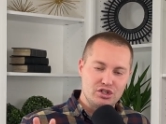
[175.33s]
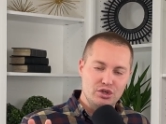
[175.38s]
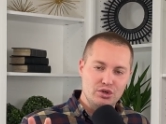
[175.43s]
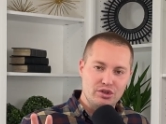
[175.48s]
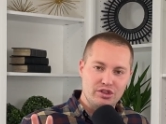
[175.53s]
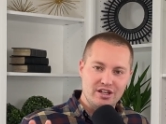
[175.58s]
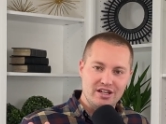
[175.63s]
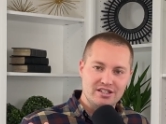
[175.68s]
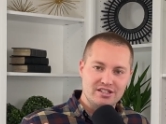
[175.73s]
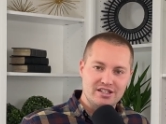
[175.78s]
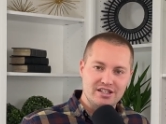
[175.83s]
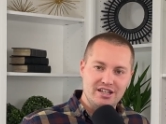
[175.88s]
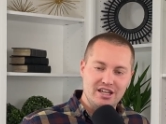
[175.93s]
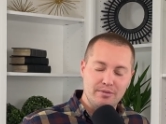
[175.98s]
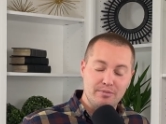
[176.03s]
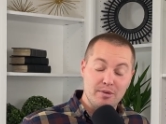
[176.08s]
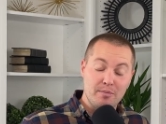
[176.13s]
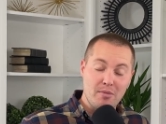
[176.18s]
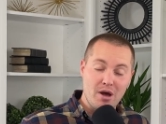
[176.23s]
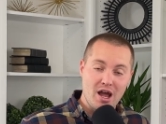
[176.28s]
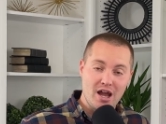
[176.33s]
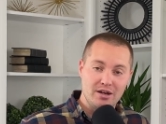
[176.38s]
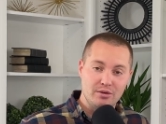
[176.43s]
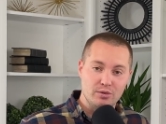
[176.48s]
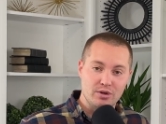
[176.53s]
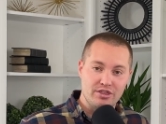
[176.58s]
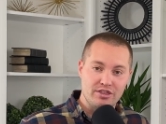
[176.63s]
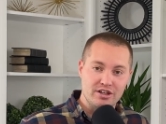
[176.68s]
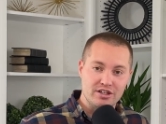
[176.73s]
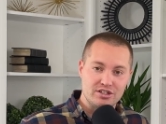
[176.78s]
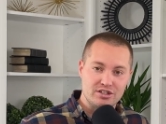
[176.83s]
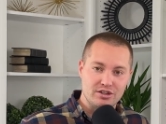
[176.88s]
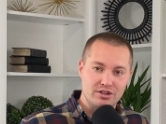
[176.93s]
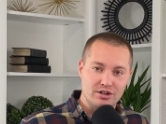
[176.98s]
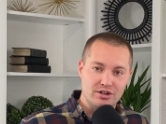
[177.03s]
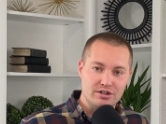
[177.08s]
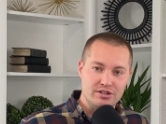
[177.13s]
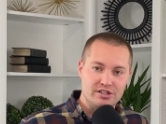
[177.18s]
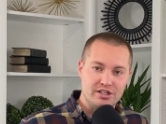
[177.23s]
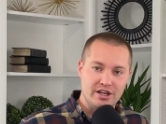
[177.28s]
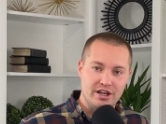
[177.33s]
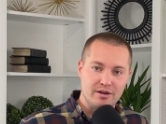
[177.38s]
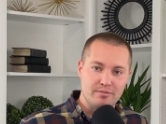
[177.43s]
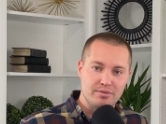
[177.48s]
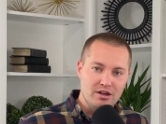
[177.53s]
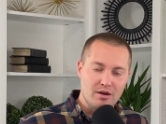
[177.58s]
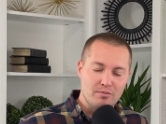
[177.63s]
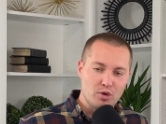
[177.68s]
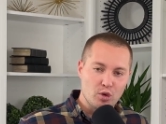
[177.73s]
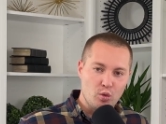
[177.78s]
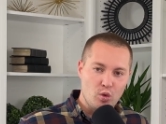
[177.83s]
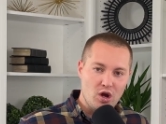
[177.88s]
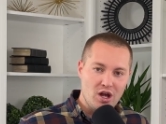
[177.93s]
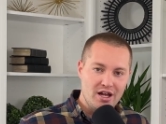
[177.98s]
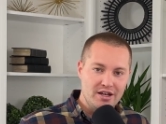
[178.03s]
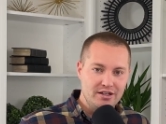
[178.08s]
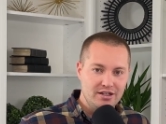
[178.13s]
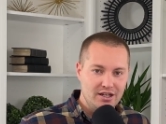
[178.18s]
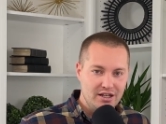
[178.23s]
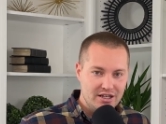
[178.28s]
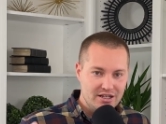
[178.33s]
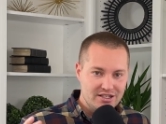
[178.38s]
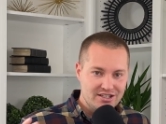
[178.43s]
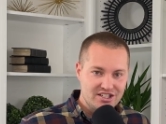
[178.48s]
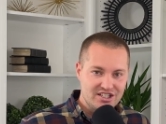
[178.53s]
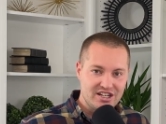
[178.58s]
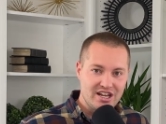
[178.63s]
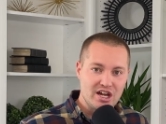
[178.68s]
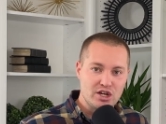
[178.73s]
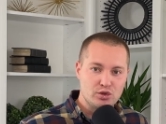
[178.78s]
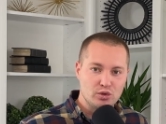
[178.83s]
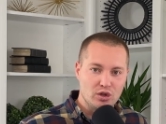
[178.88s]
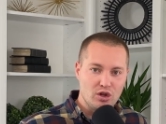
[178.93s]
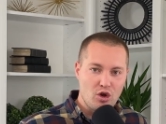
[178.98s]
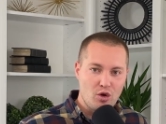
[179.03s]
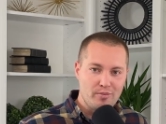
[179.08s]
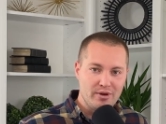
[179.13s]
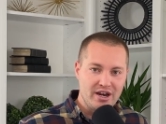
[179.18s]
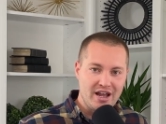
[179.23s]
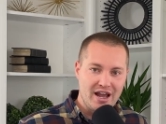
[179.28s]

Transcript: two things to keep in mind with this third tip. Number one, schedule open